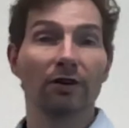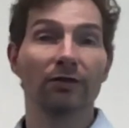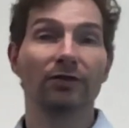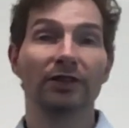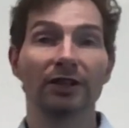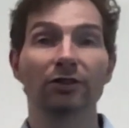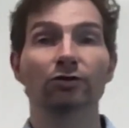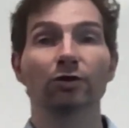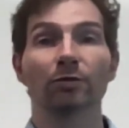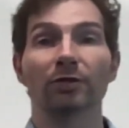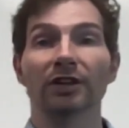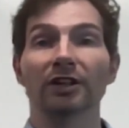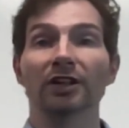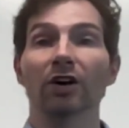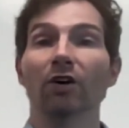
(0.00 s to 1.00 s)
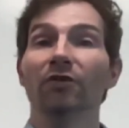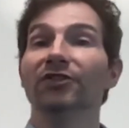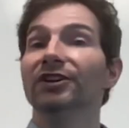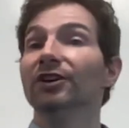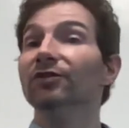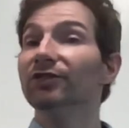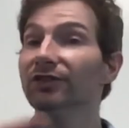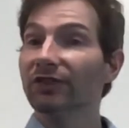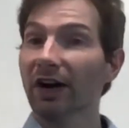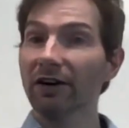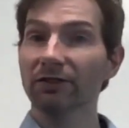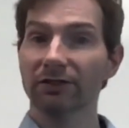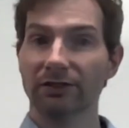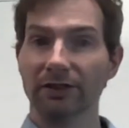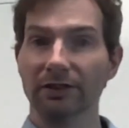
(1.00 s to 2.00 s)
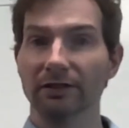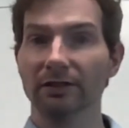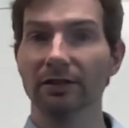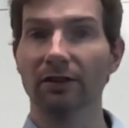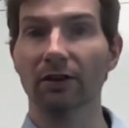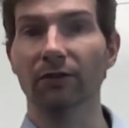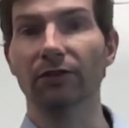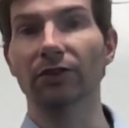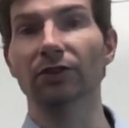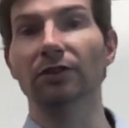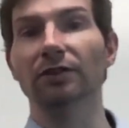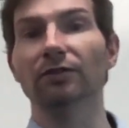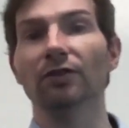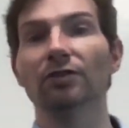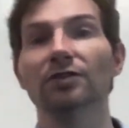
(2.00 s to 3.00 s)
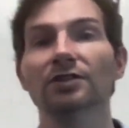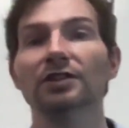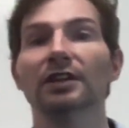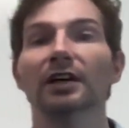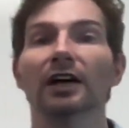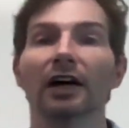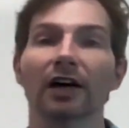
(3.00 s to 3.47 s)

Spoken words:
of the entropy of the entirety of the universe